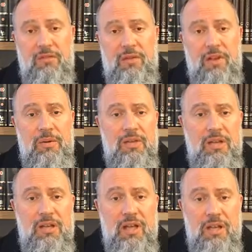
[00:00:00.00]
Following the
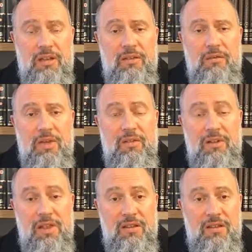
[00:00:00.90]
letter Heth, we have
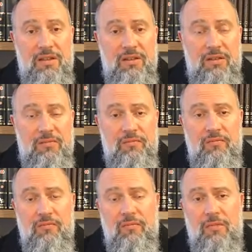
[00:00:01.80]
another letter
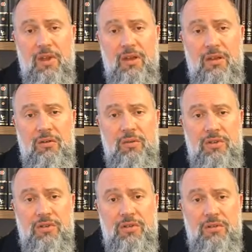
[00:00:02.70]

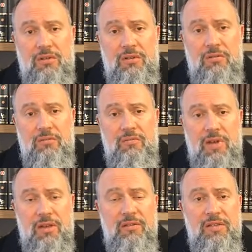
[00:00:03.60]
which
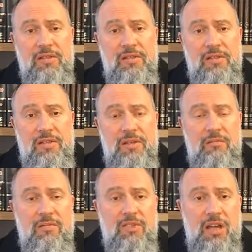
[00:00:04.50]
may
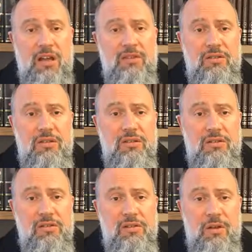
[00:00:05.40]
seem challenging
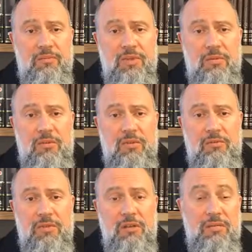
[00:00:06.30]
to some
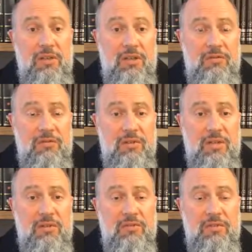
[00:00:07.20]
people, maybe
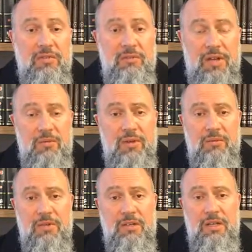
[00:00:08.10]
even to many
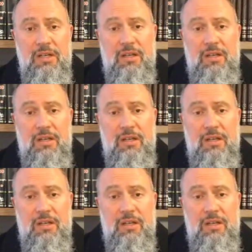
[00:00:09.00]
people.